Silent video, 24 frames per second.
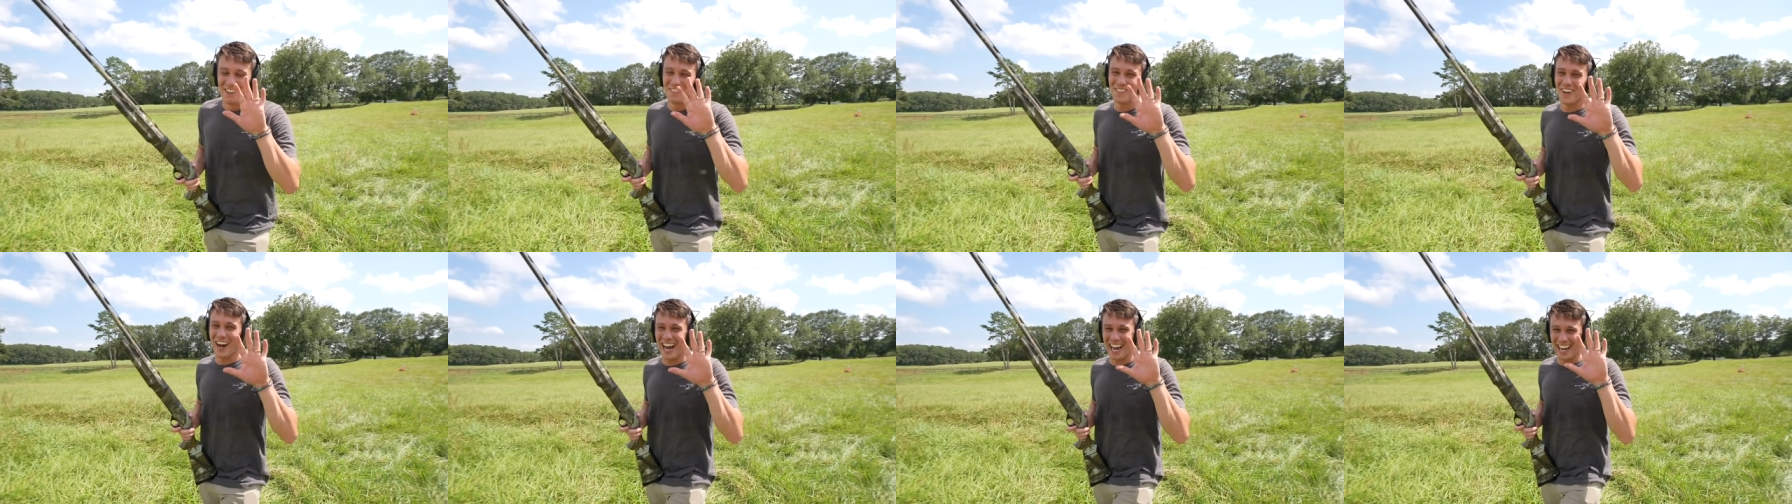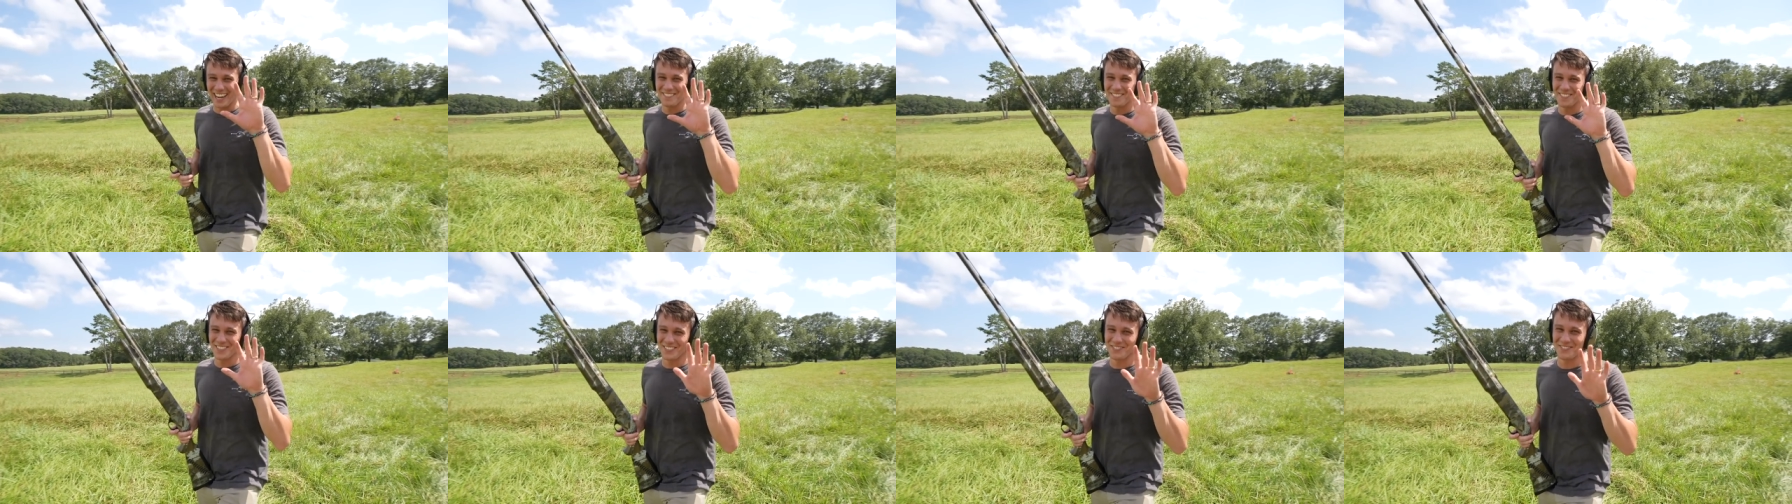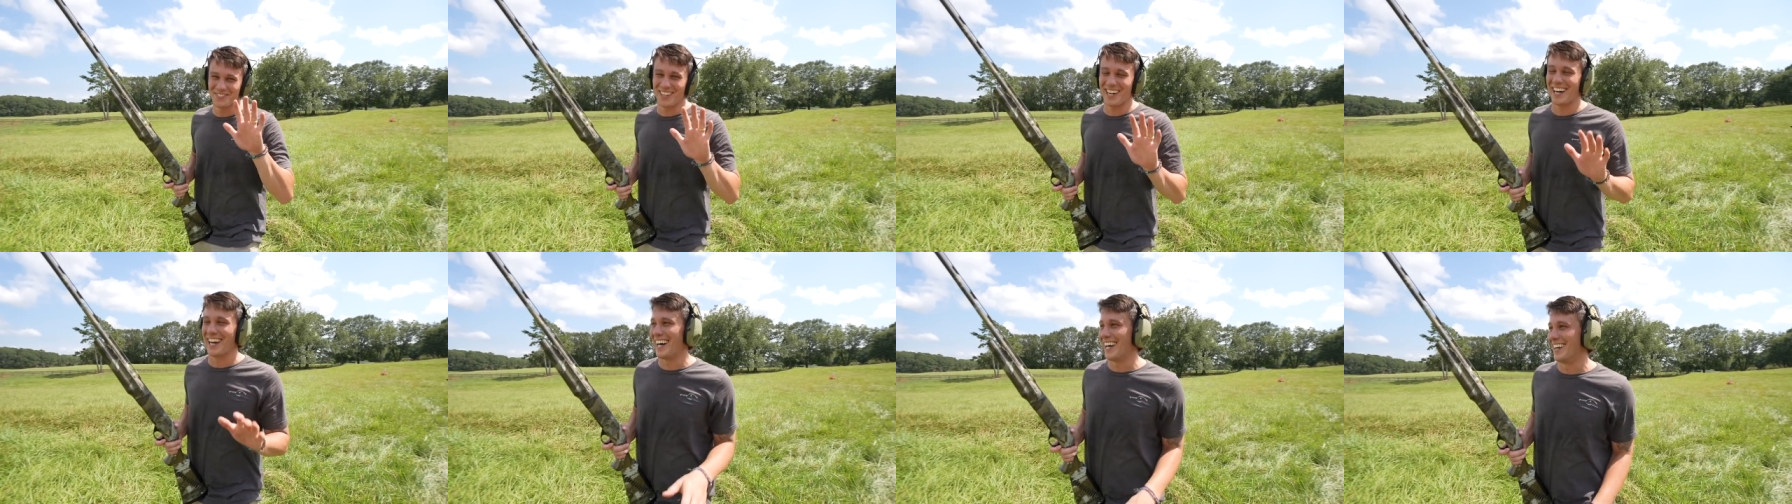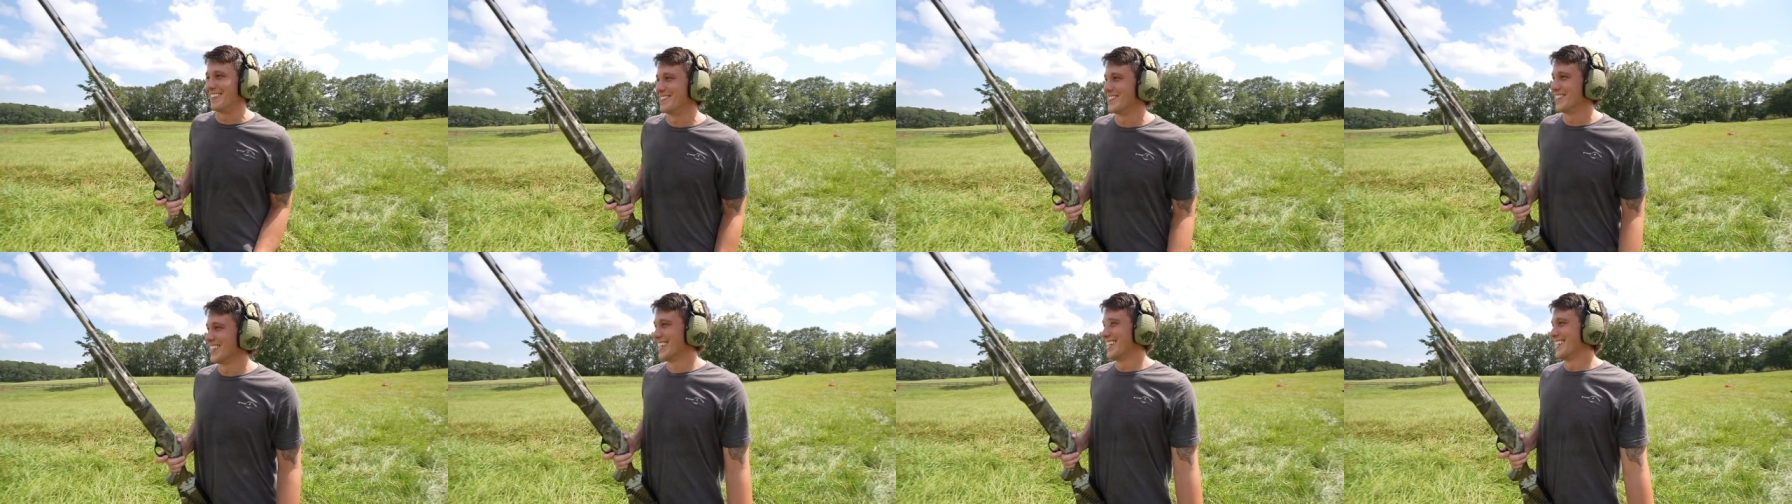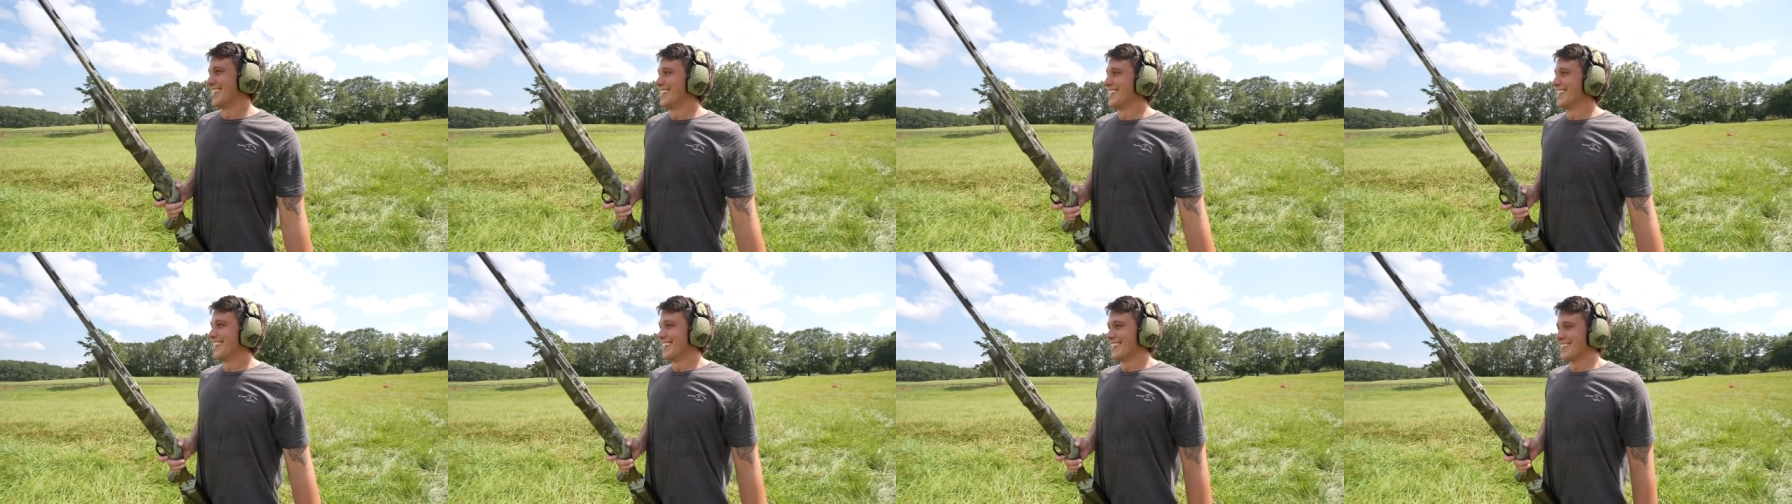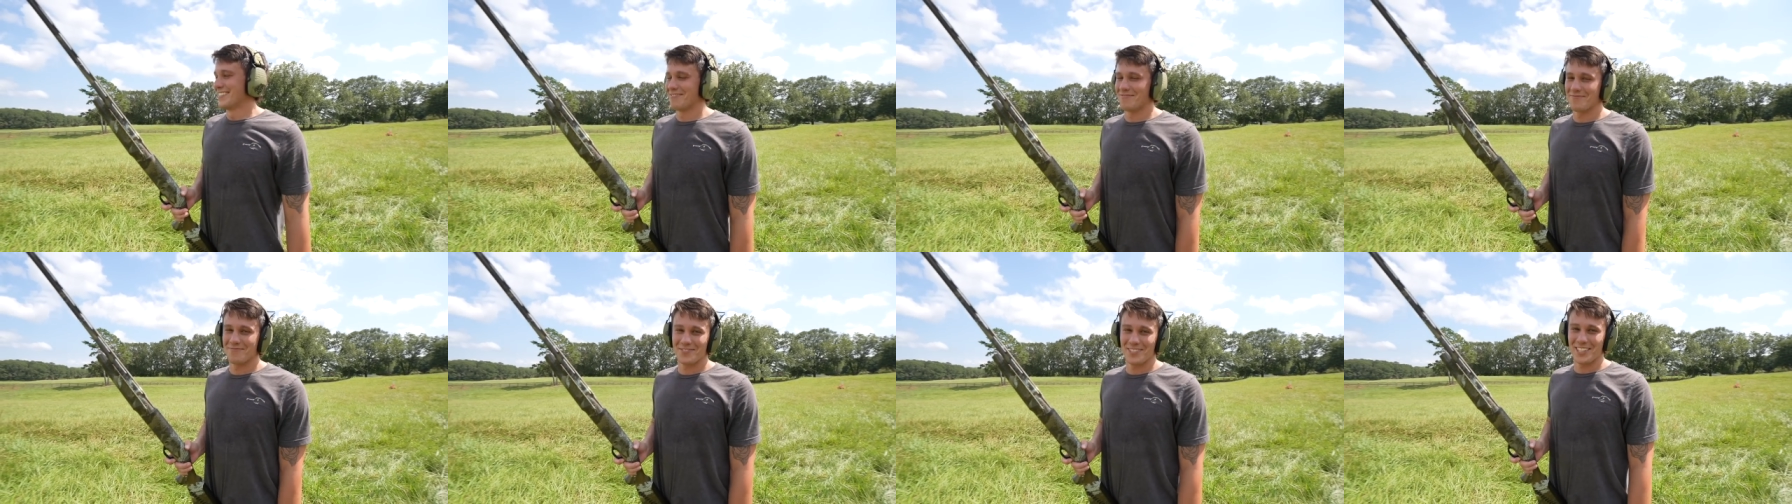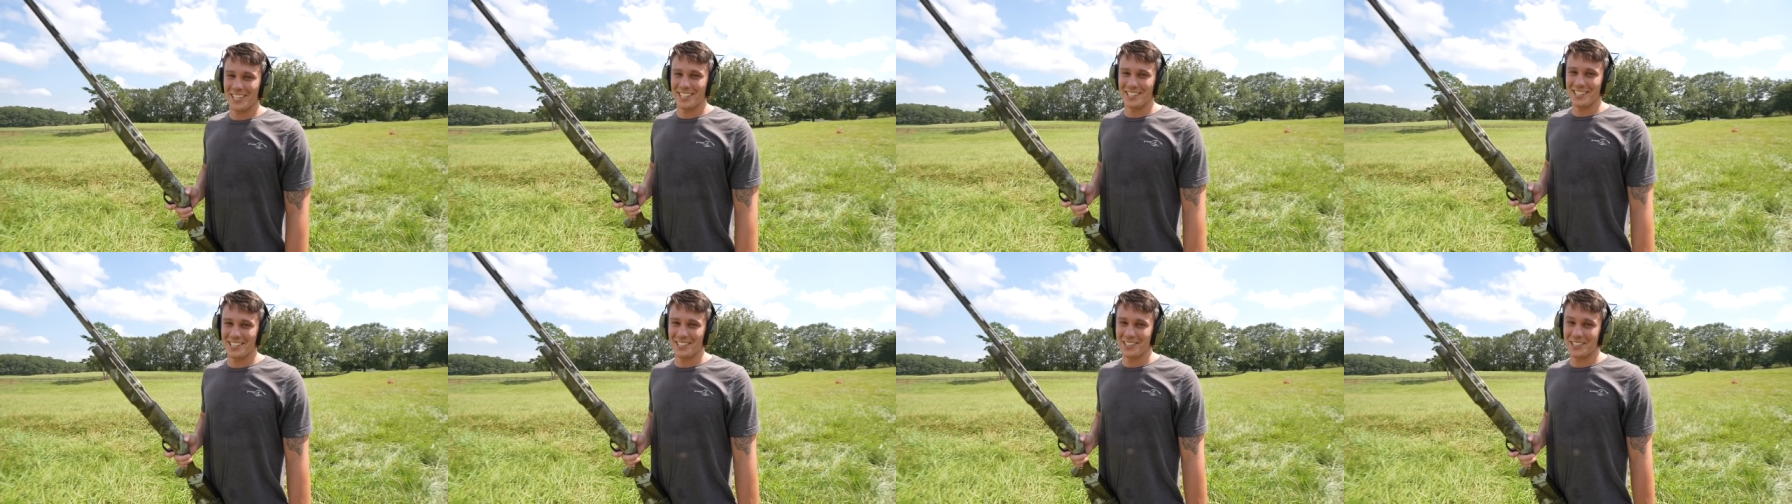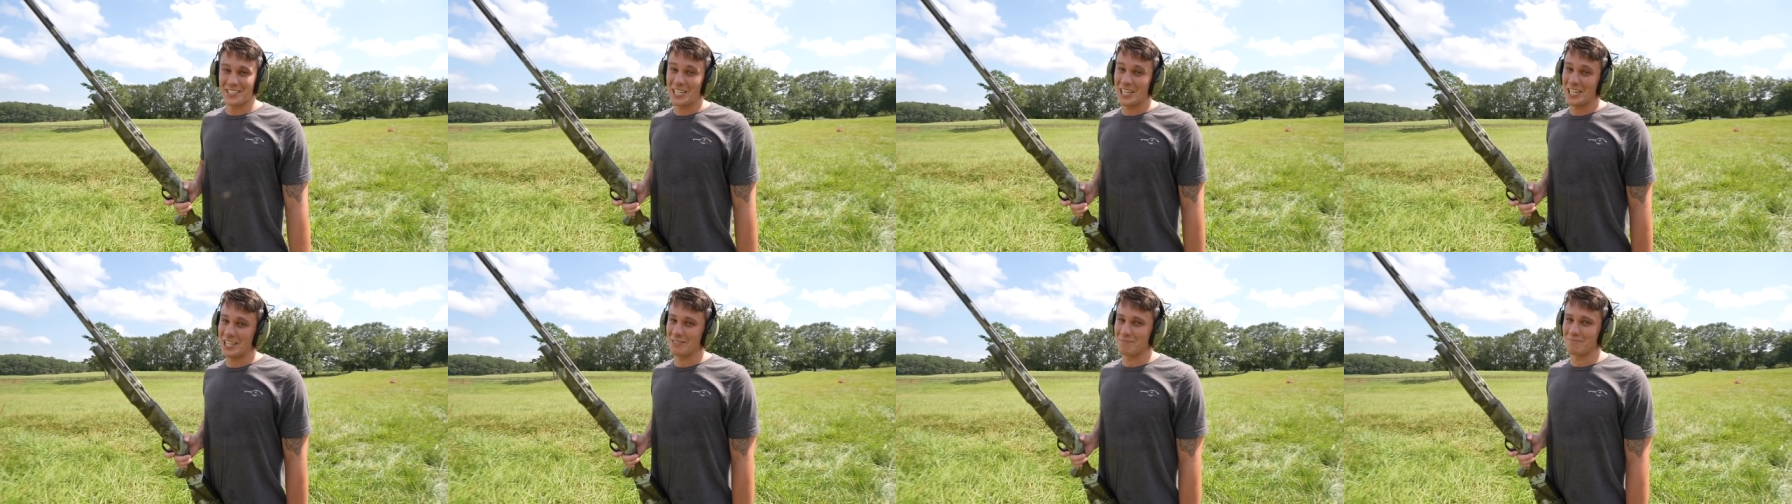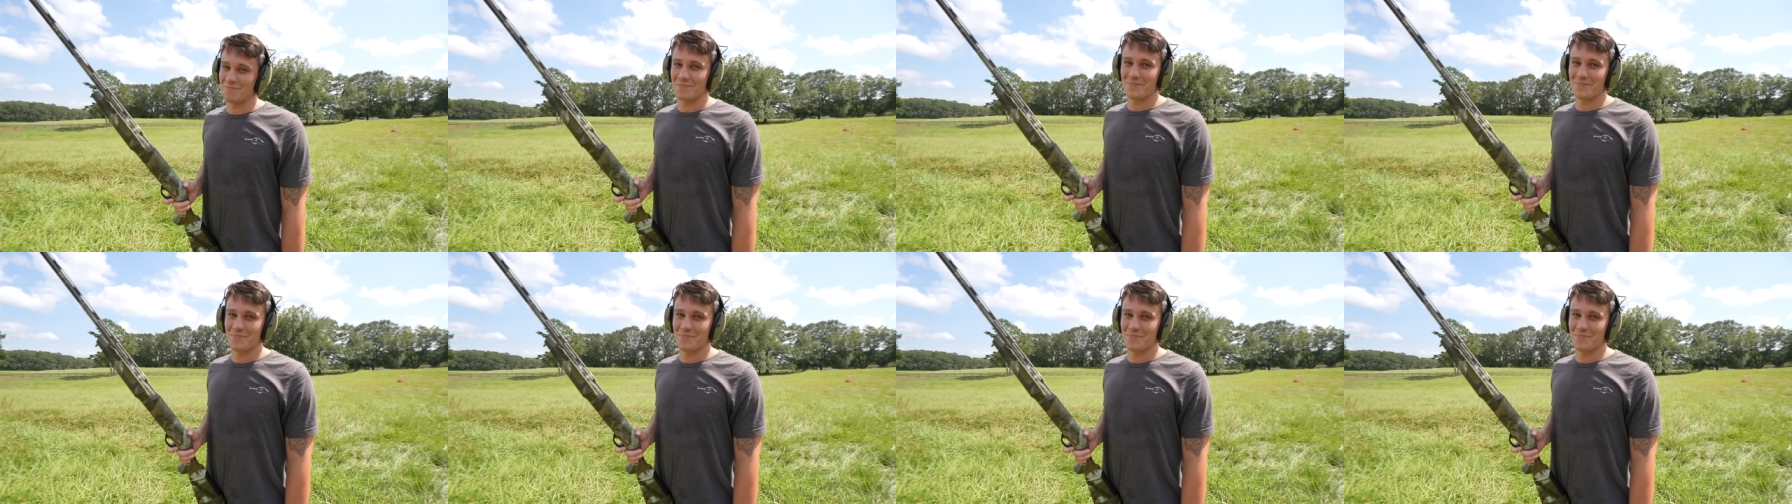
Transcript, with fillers: five for five. Kenzie, you're up.